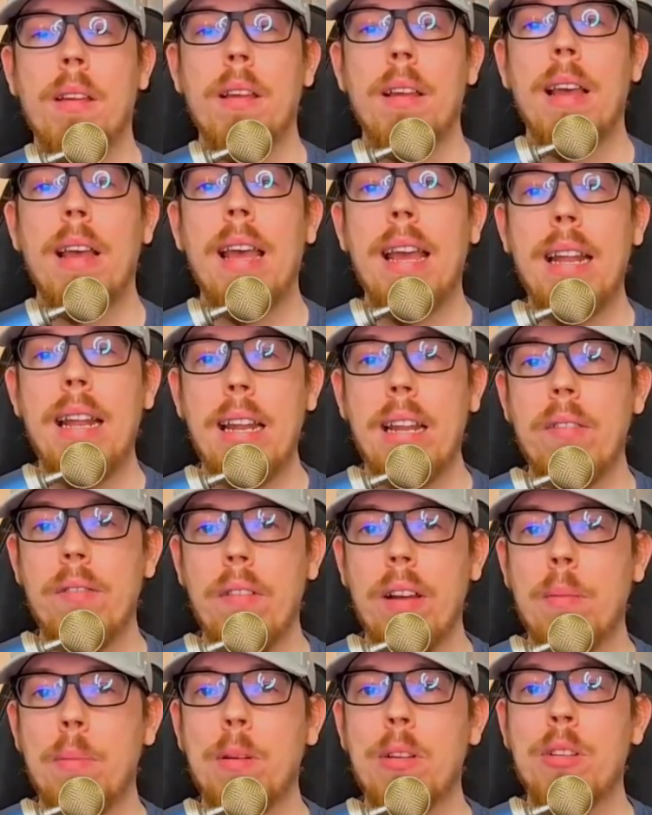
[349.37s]
Indie
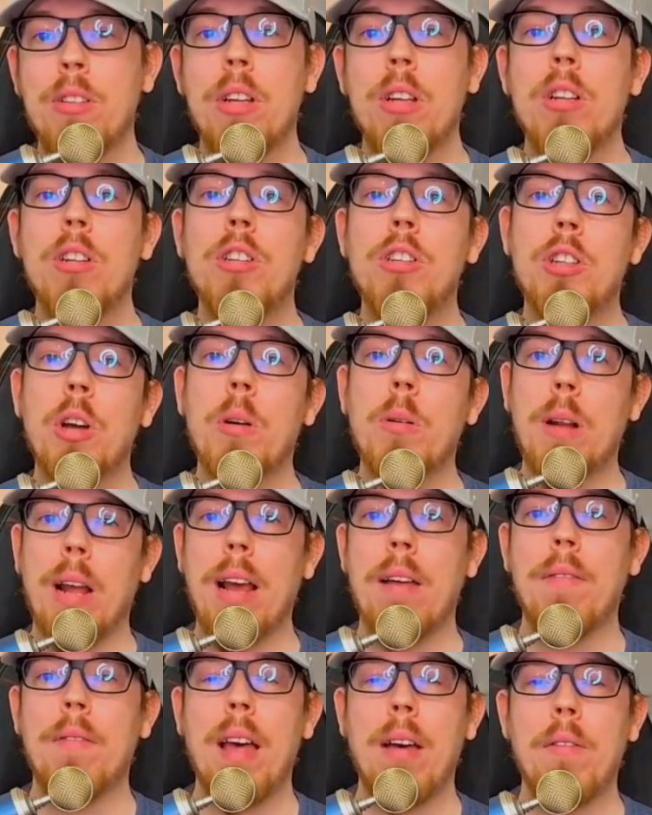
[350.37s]
developers don't
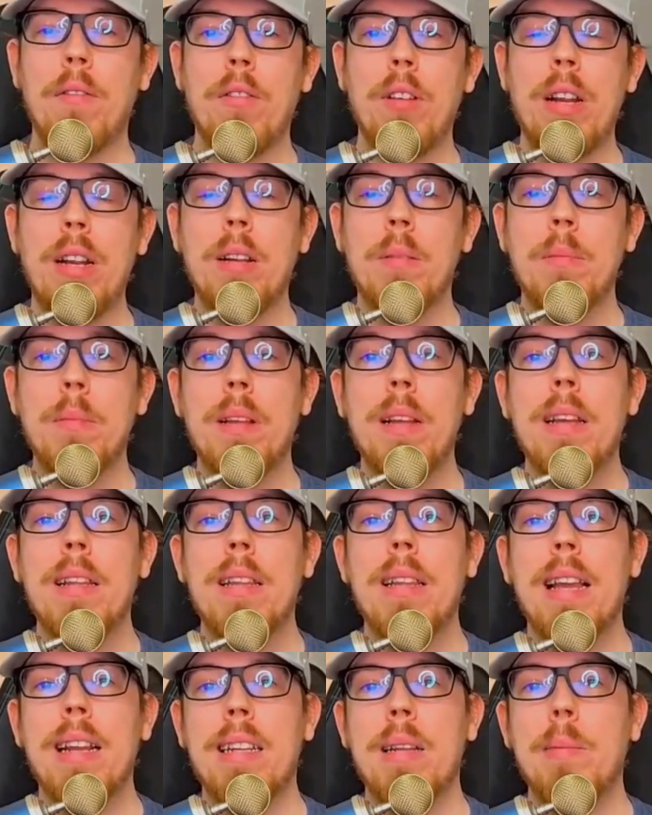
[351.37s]
have that freedom.
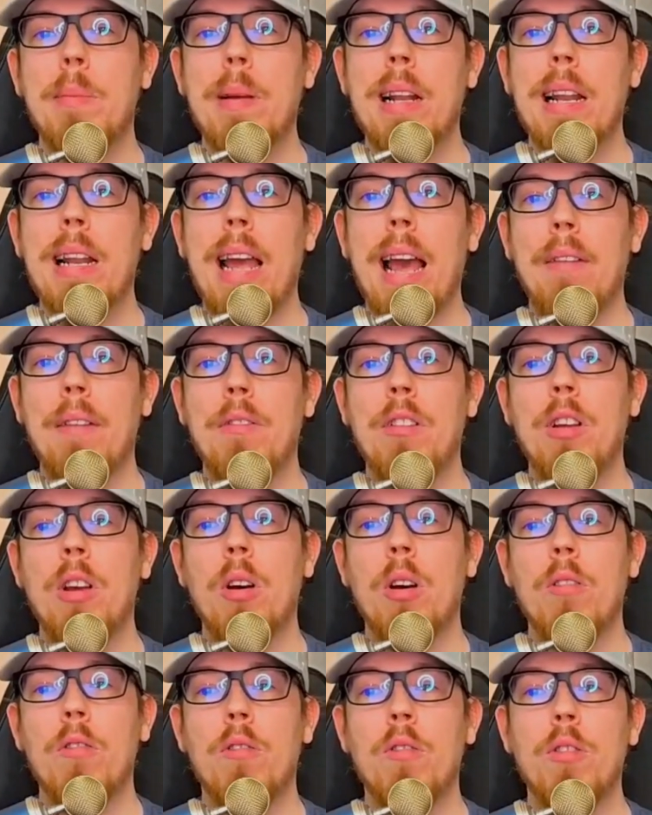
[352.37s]
They typically have to
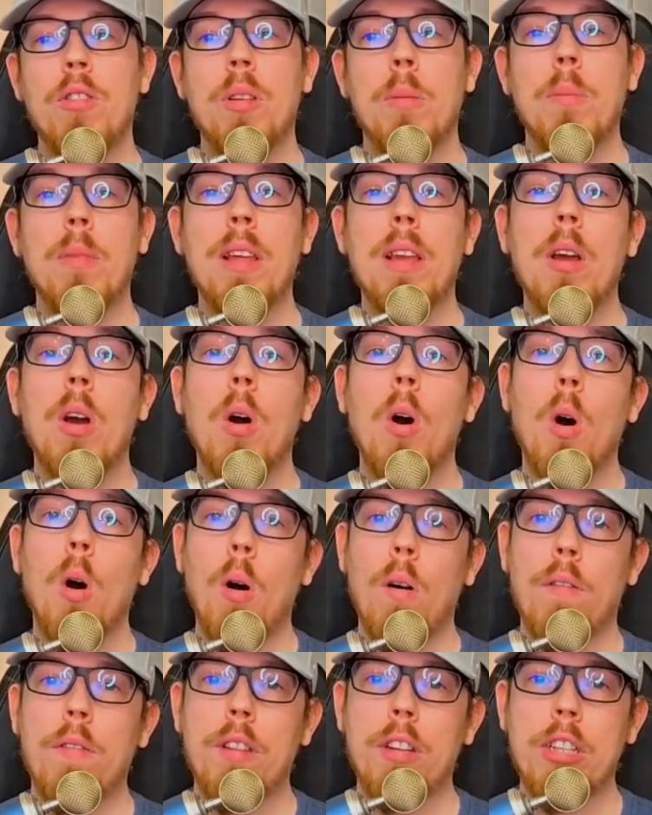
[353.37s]
go for something
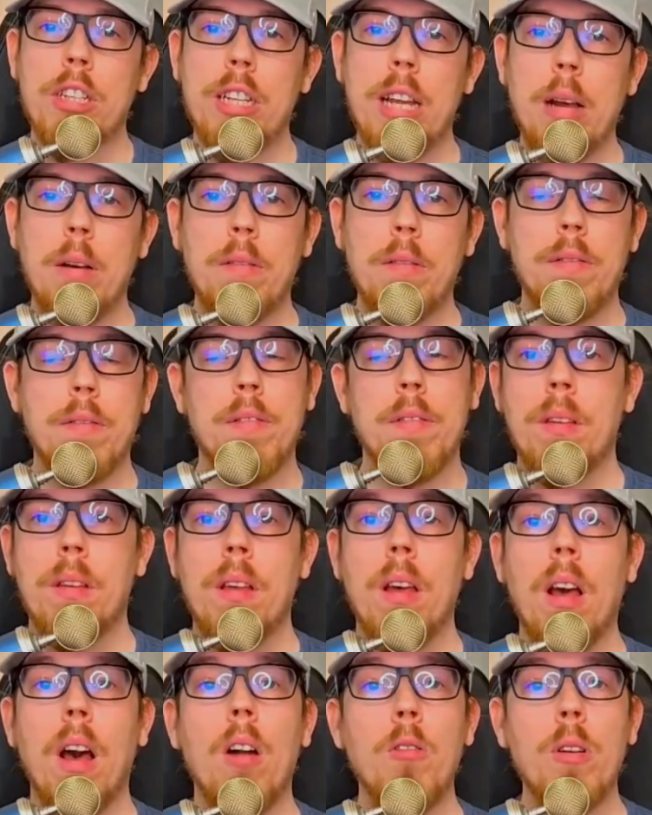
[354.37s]
off the shelf.
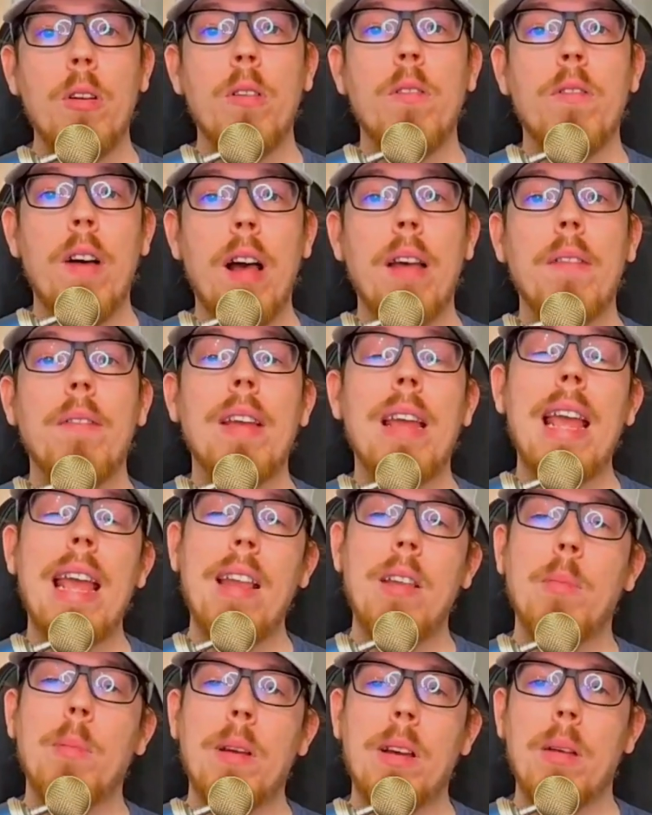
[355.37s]
Unreal 5
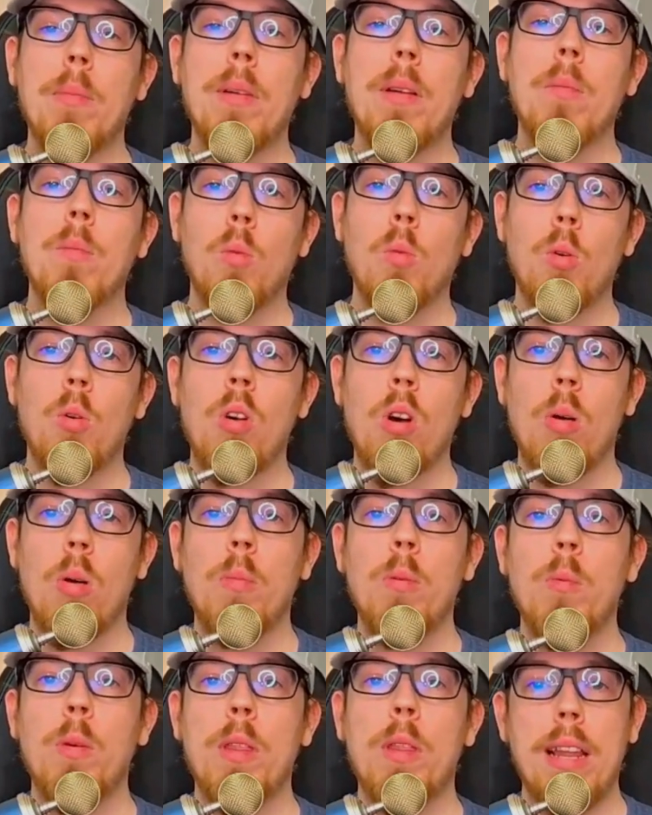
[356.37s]
is becoming more
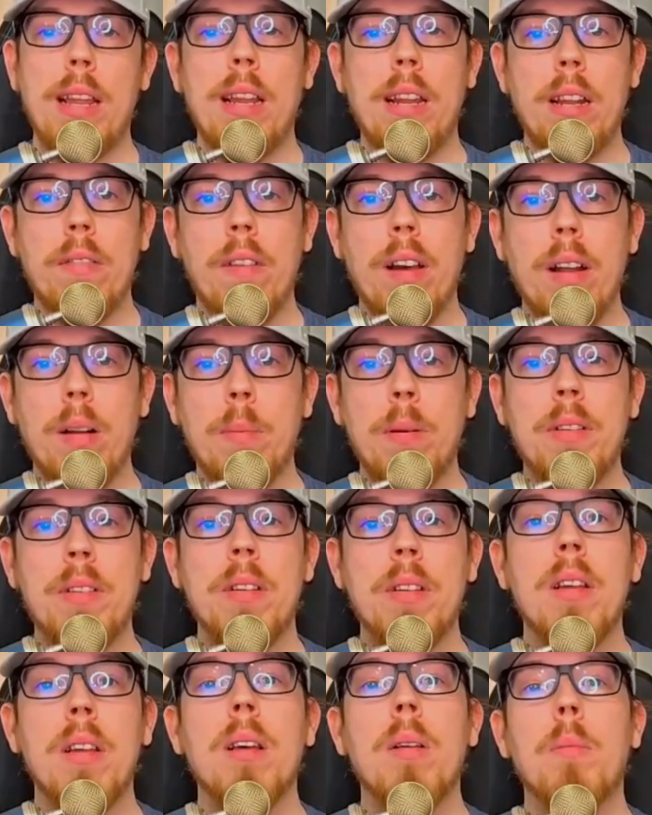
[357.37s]
common with indie developers,
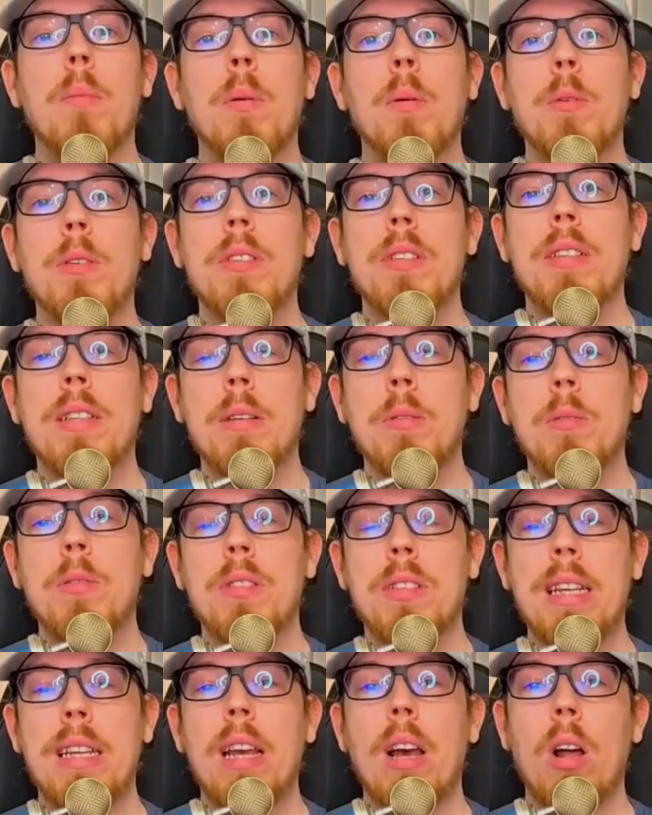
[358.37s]
but we'll still
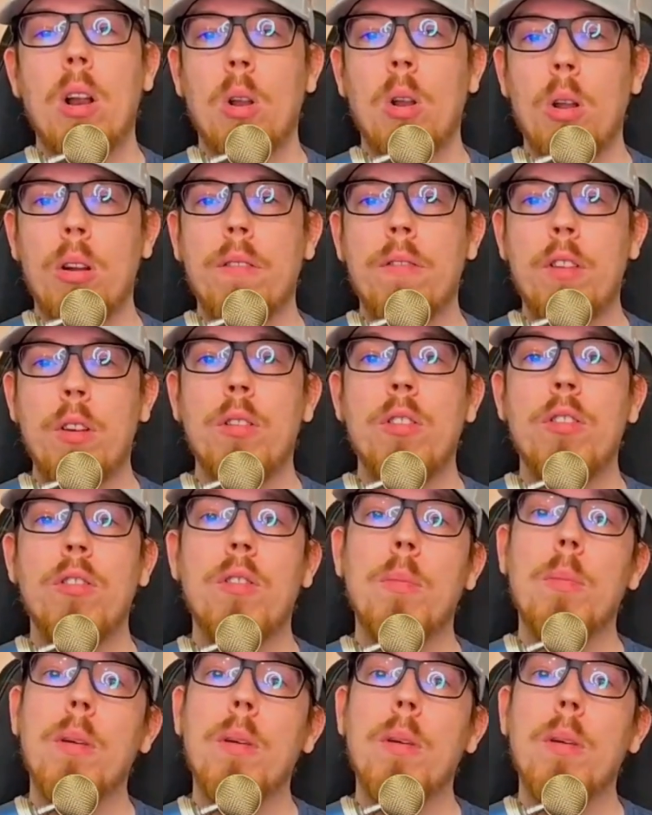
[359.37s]
see a lot of use from